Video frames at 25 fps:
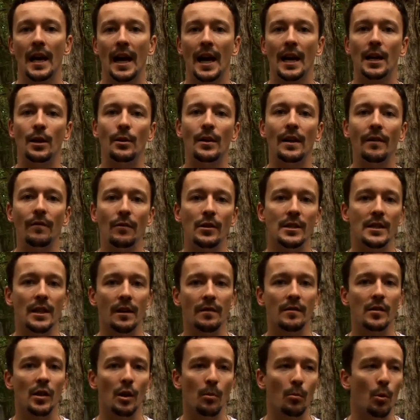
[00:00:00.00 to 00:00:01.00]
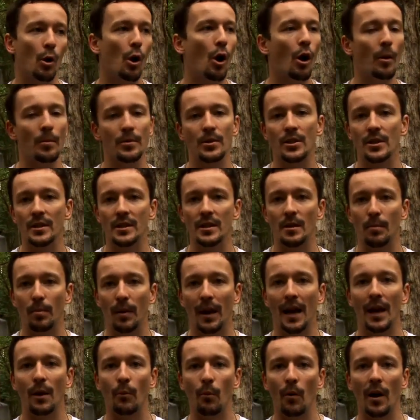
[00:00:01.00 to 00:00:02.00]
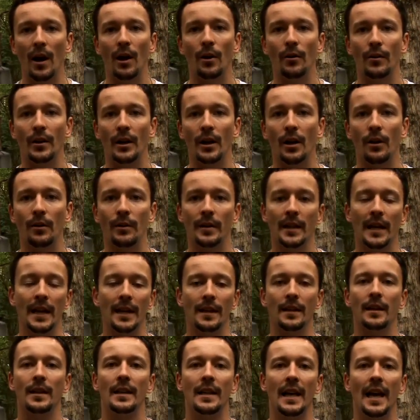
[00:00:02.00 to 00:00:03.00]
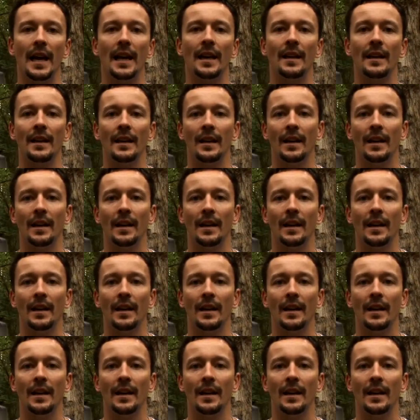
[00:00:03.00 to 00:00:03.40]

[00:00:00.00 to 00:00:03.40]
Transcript: and you give yourselves a lot more options to play well, you know, and at the end of the day